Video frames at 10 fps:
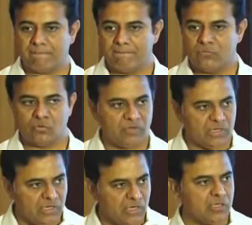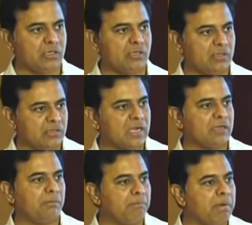So we need
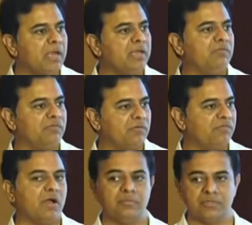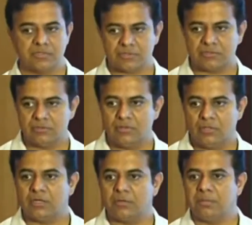that buy-in from farmers
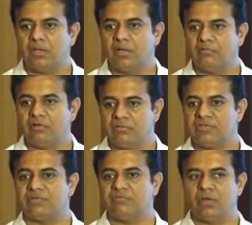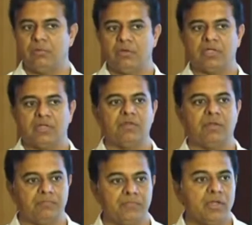at a peer level. If you're able to give
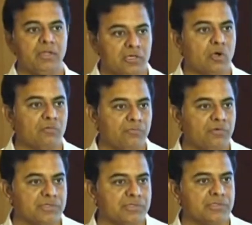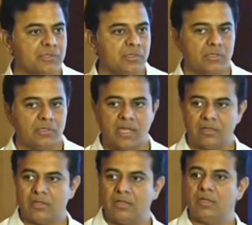them that confidence
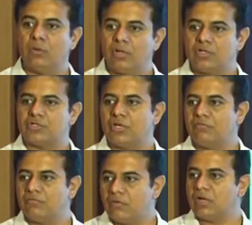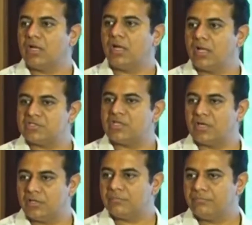that in a village, if one guy has done it,